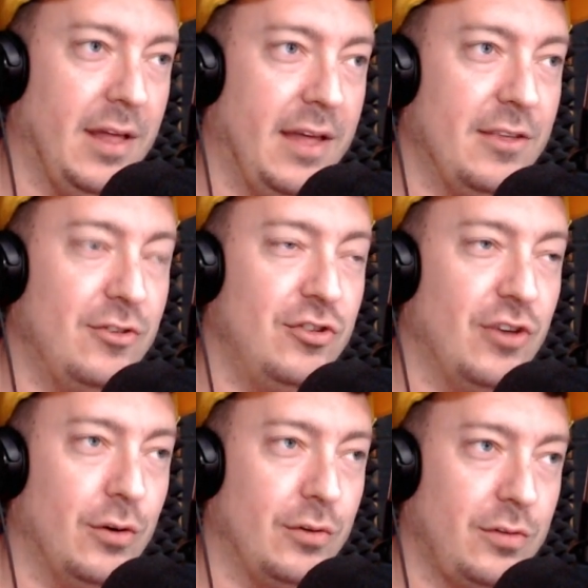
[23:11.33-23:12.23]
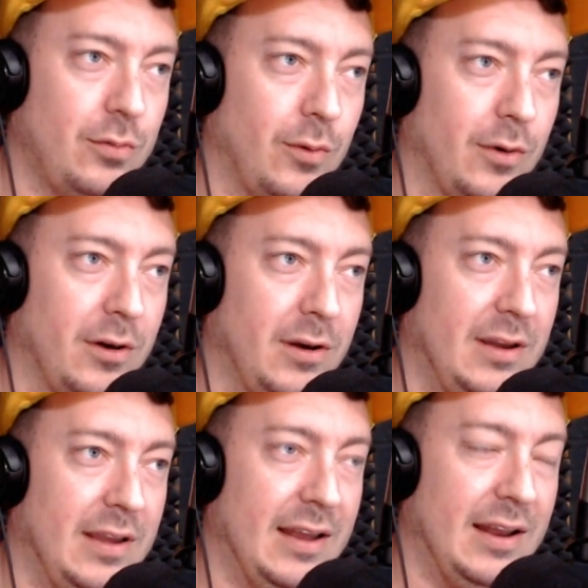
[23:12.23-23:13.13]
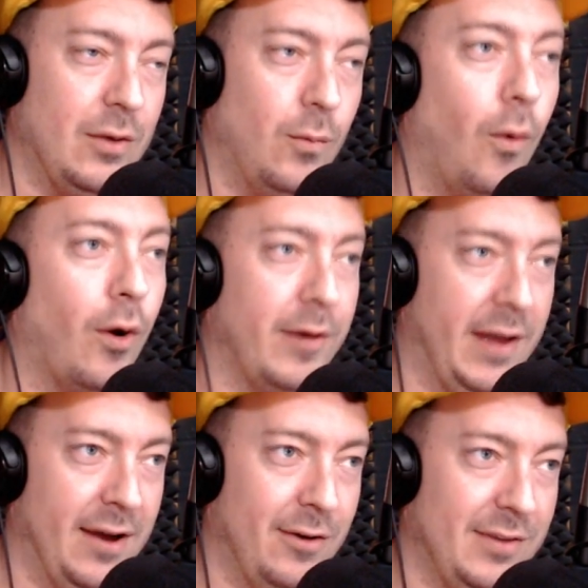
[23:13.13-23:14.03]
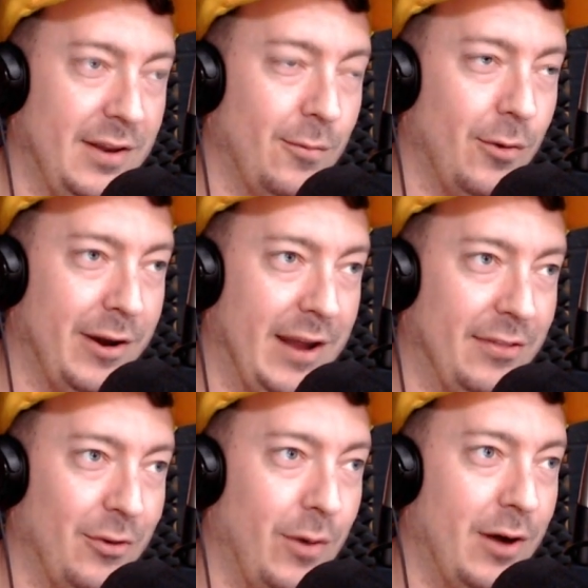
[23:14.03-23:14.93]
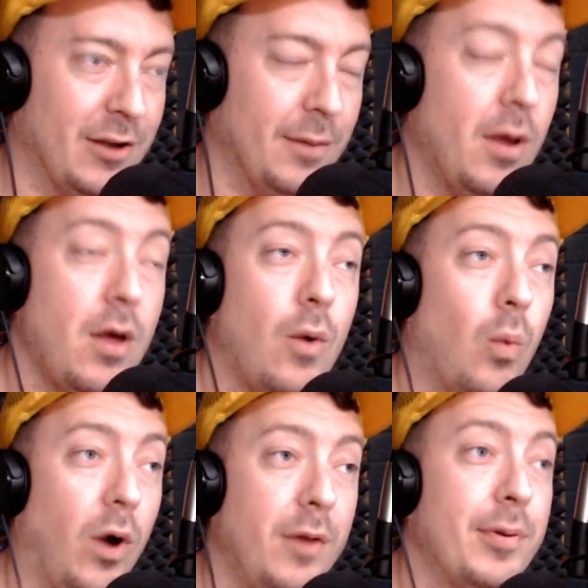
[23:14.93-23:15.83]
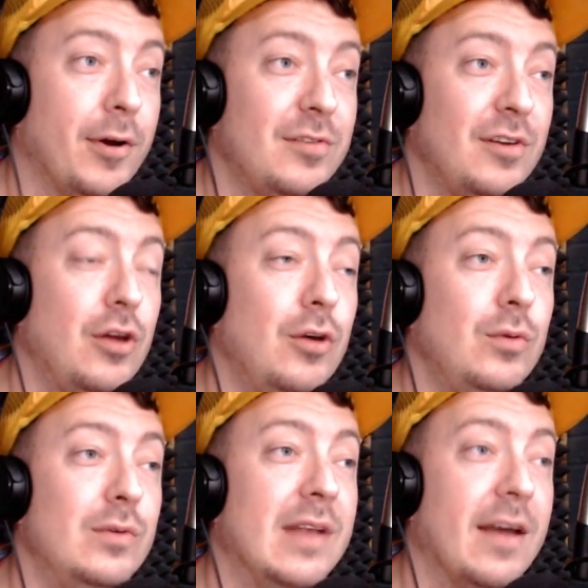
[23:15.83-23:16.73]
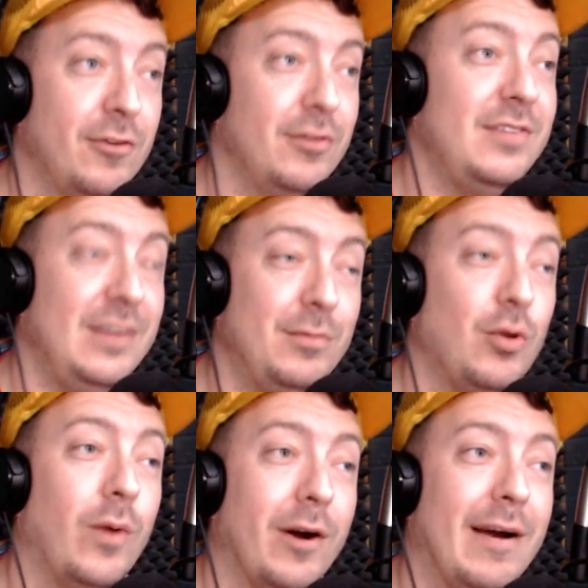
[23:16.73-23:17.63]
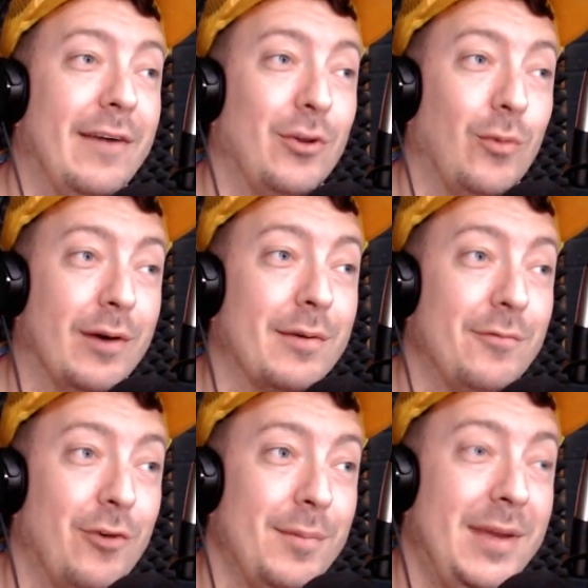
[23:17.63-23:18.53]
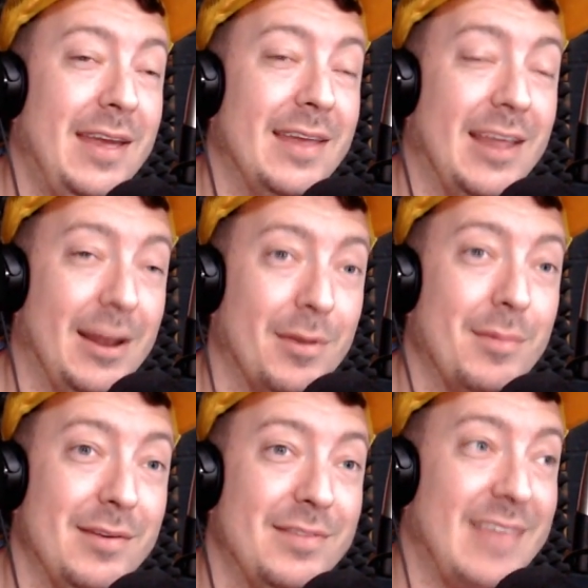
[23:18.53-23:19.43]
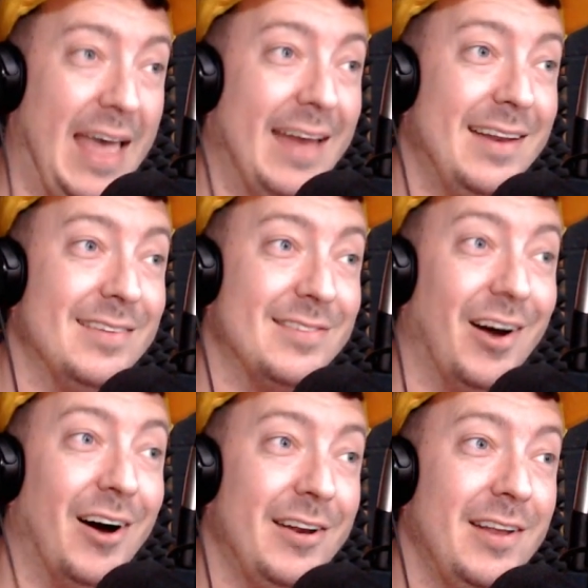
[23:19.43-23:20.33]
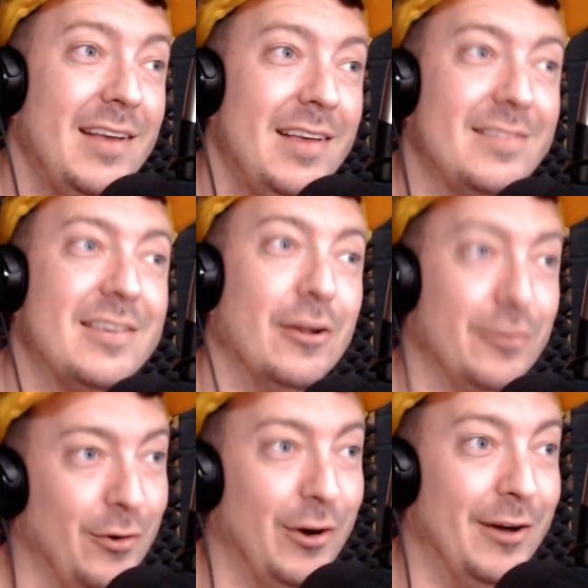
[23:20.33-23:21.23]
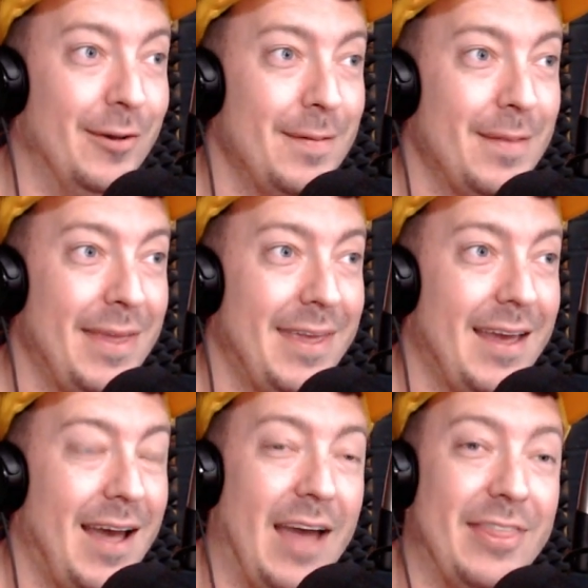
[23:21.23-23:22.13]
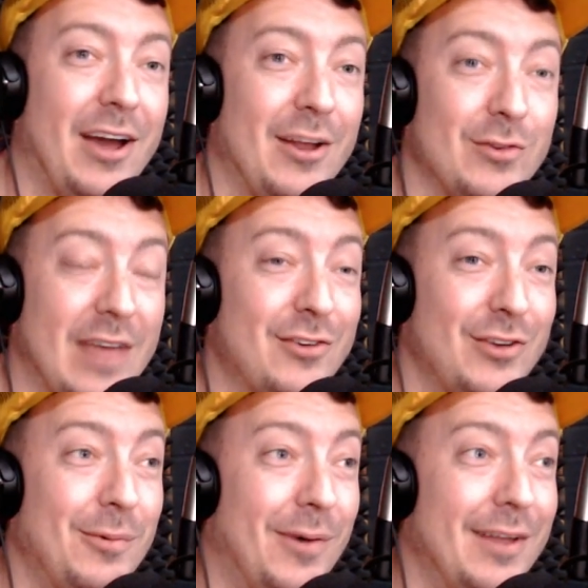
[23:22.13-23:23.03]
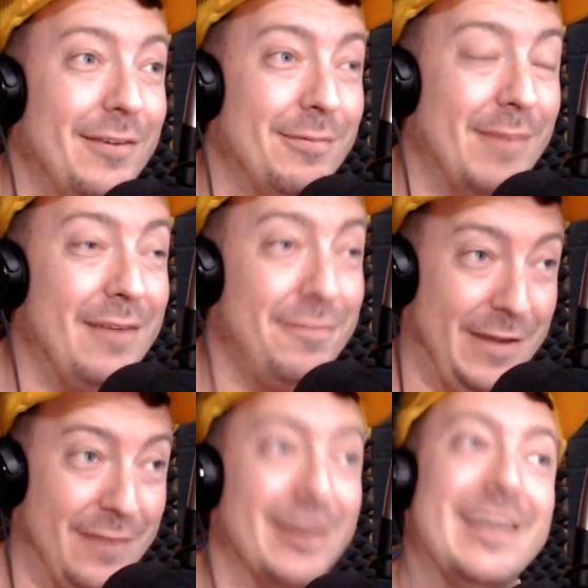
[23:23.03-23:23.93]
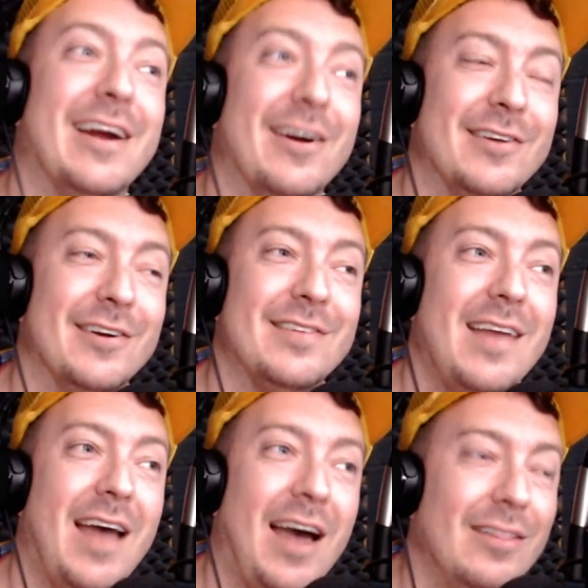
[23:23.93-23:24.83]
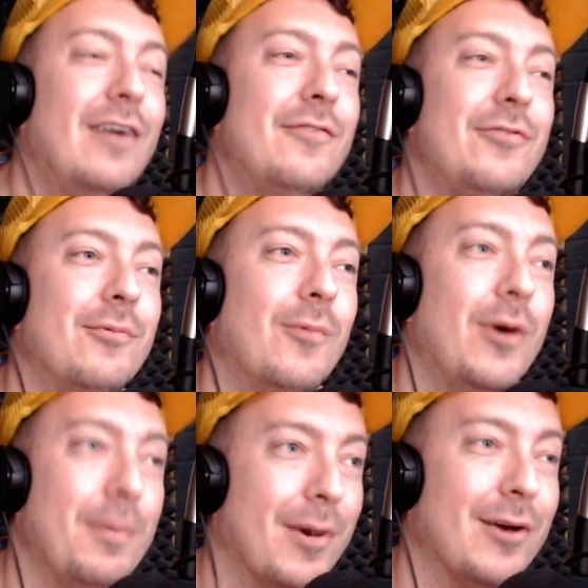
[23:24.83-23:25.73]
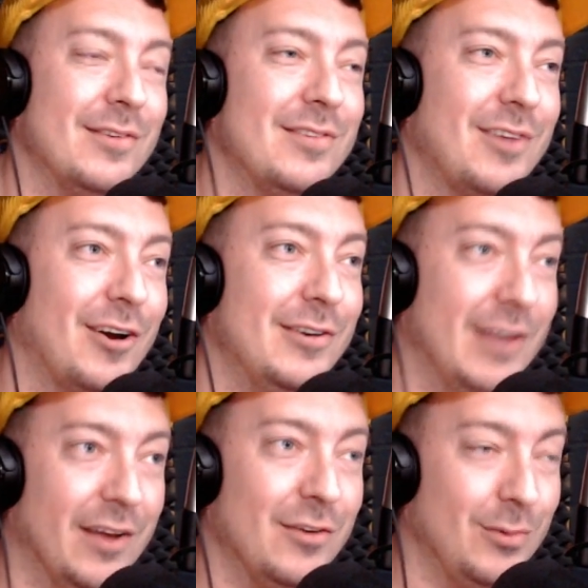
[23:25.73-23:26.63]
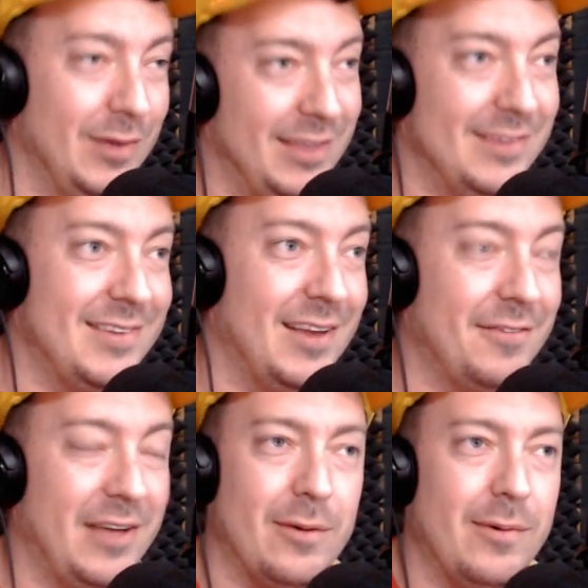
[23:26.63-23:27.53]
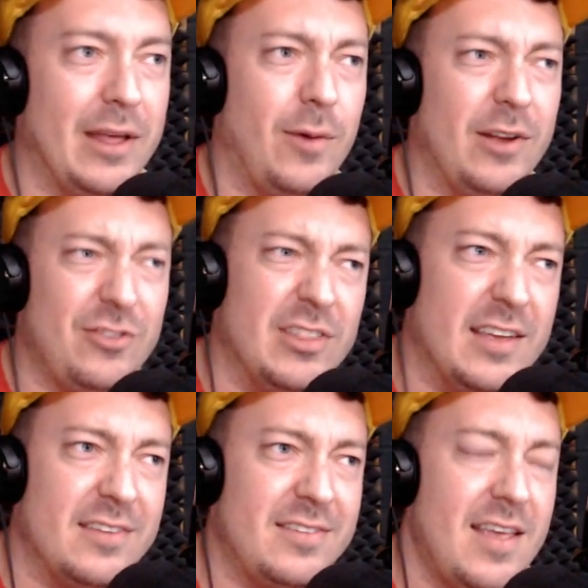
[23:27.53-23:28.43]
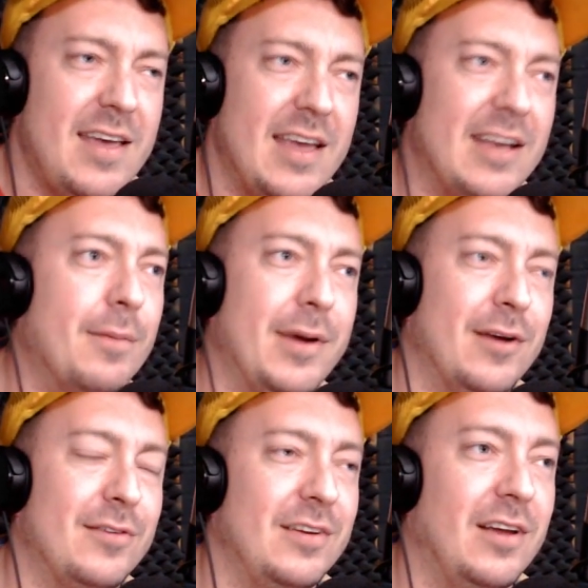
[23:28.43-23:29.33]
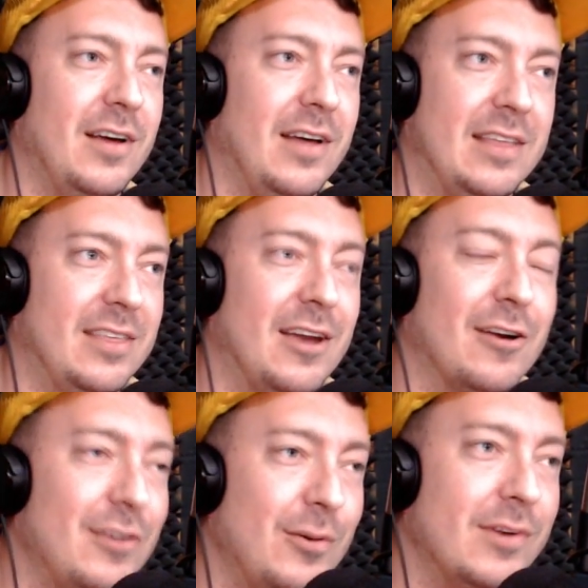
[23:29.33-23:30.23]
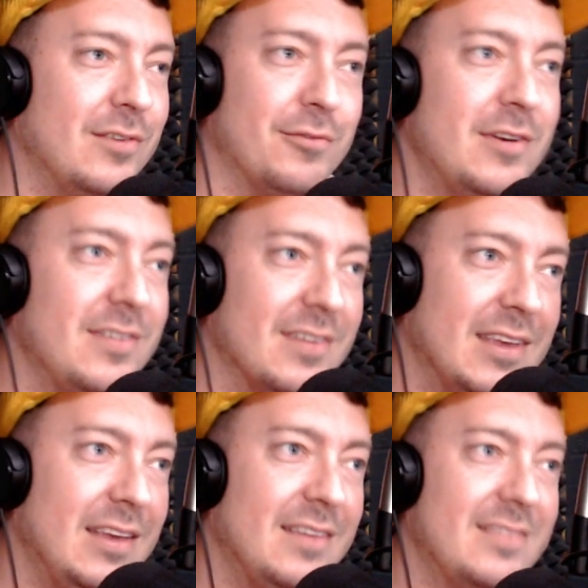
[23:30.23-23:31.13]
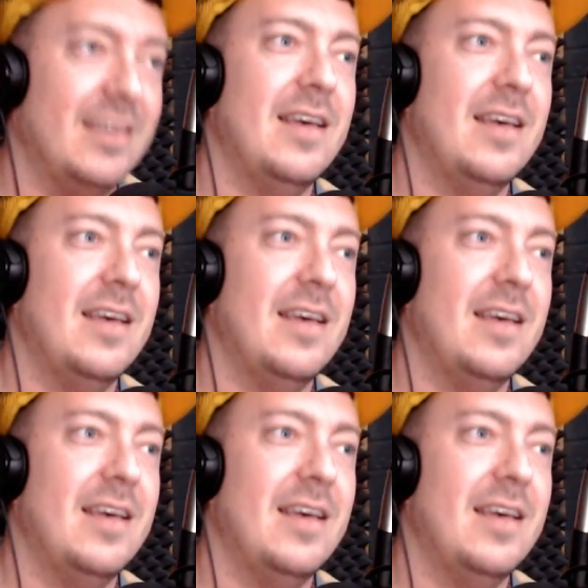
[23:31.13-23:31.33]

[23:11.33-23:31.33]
A lot of the jokes were getting worn out and wearing out their welcome. One person who never seemed to wear out their welcome for me, and that I'm going to be sad is gone, is Guilfoyle. I thought it was actually one of my favorite characters. I love what Martin Starr does with his stuff. Like watching this in comparison to like the character he was in Freaks and Geeks.